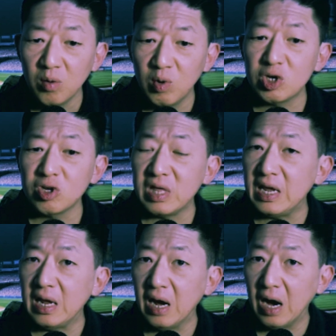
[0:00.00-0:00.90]
which
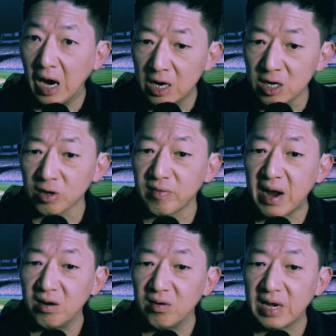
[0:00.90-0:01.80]
the
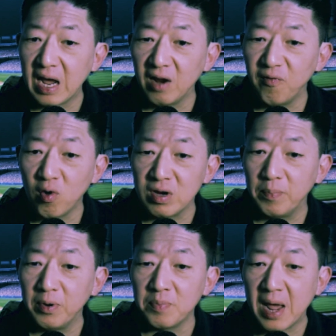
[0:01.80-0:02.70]
underground California
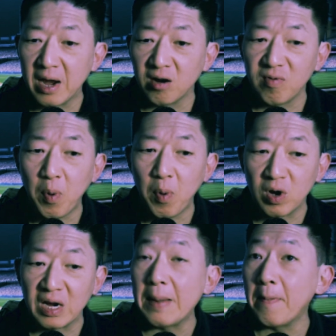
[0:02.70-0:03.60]
bookmaker
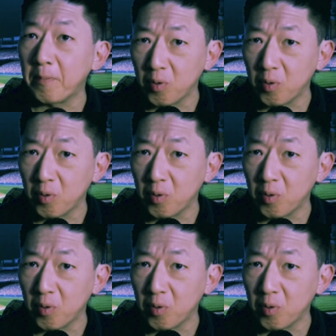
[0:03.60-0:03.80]
reportedly